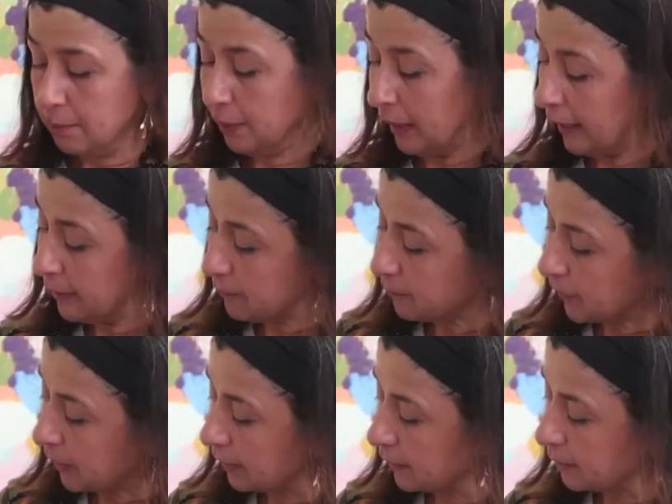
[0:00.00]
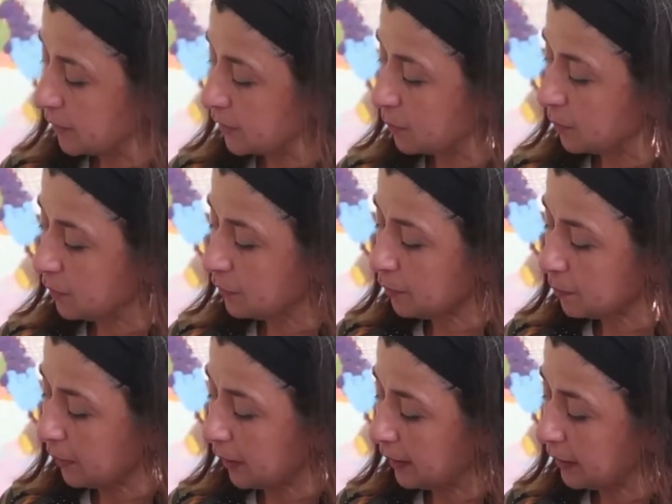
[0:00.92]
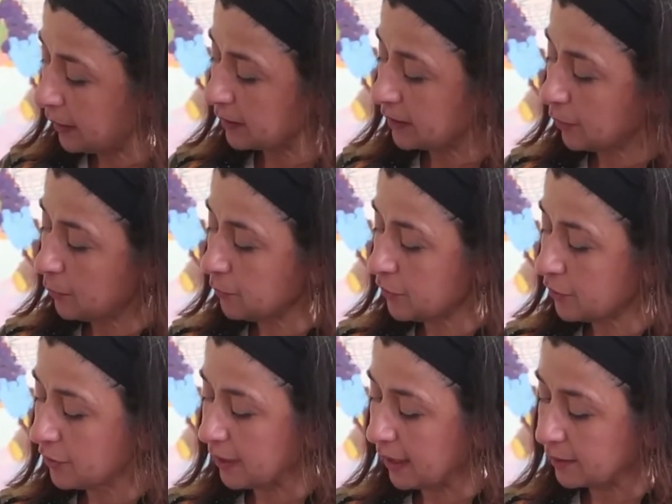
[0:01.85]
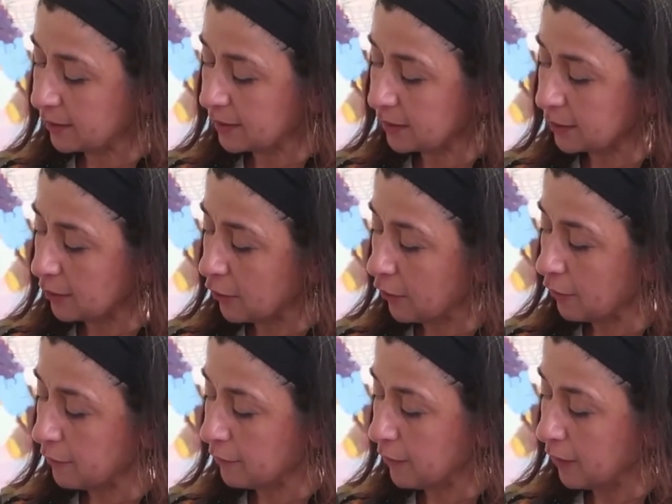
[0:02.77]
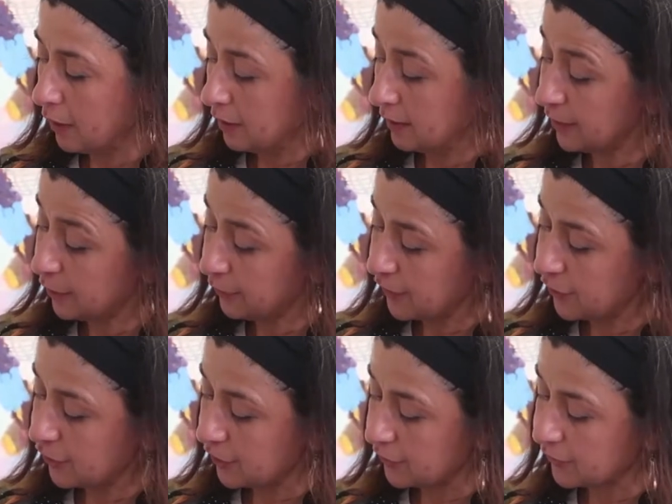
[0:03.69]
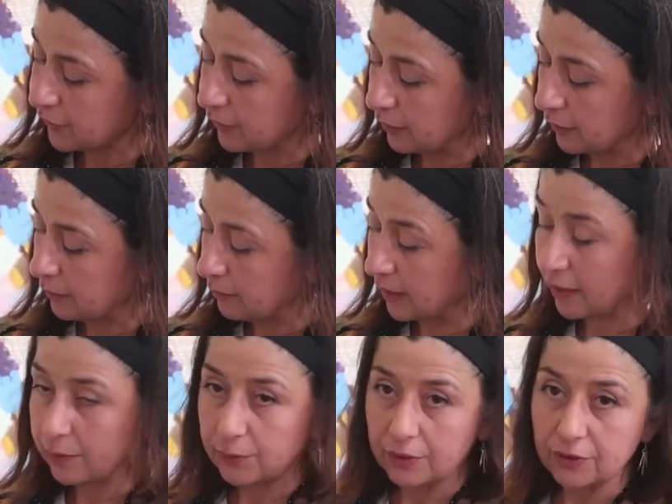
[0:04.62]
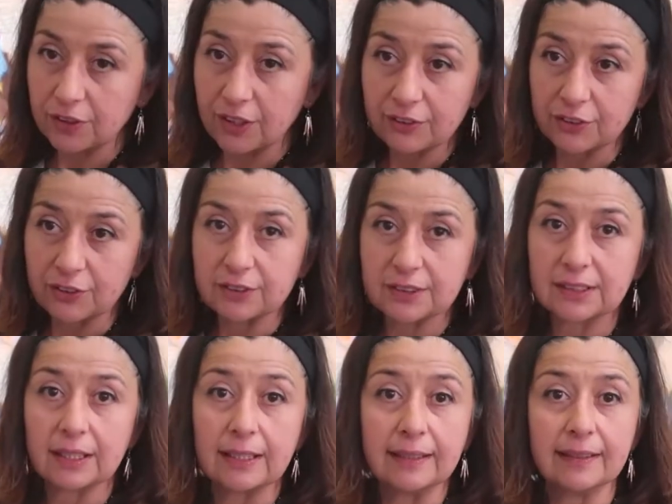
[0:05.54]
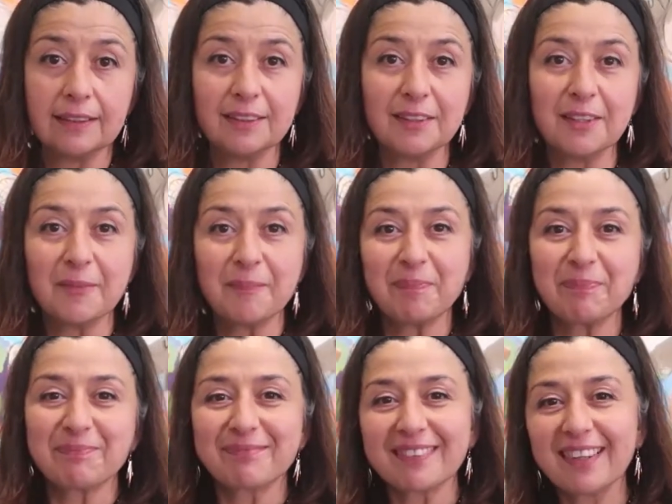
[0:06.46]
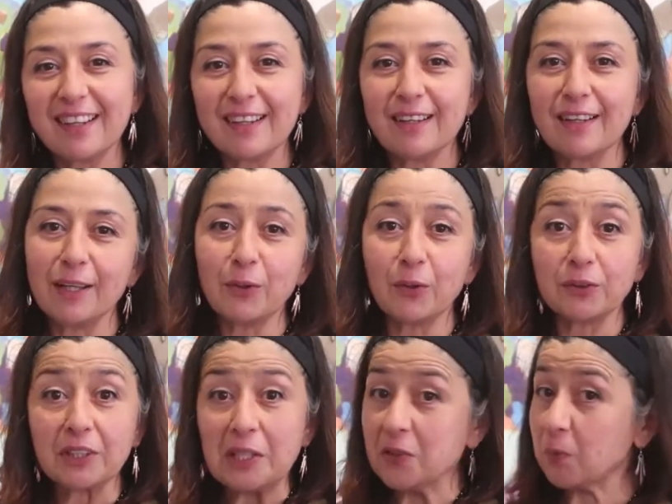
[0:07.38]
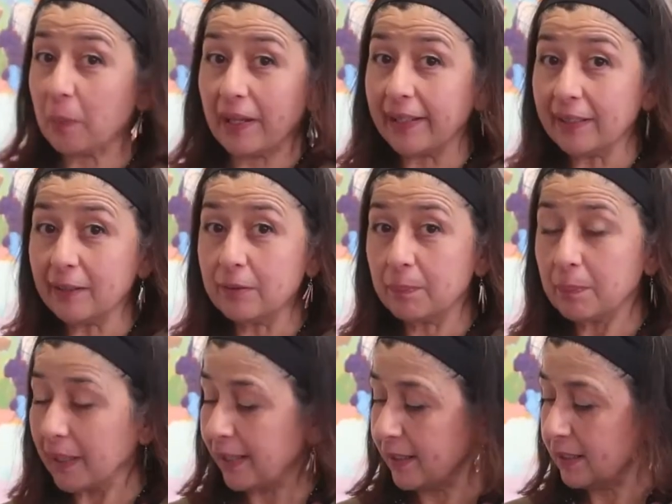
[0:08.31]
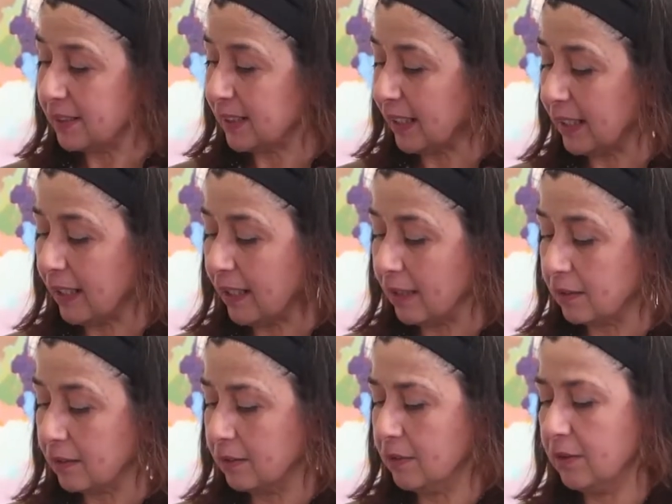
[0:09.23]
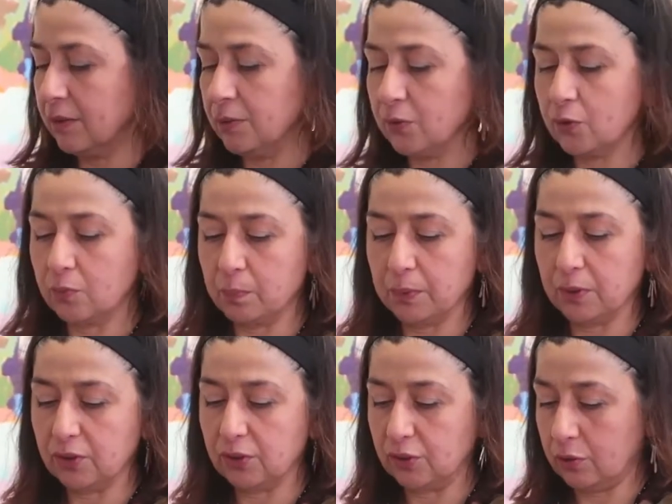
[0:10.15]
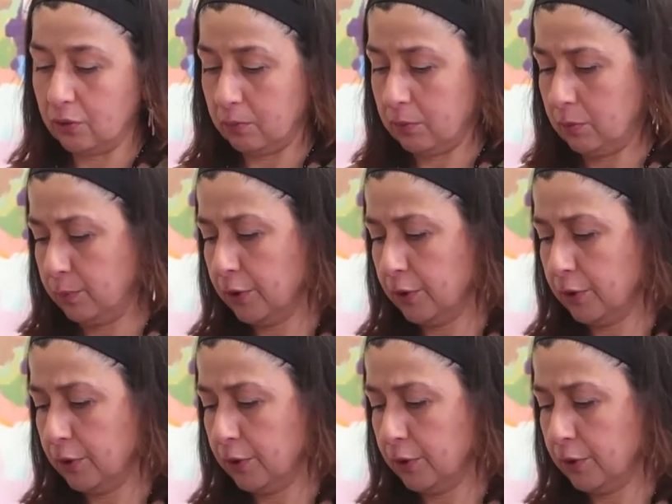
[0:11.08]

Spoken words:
Plant. It's a beautiful plant and it's home to thousands of sea creatures, including turtles. And I got inspired by this secondhand used bookshop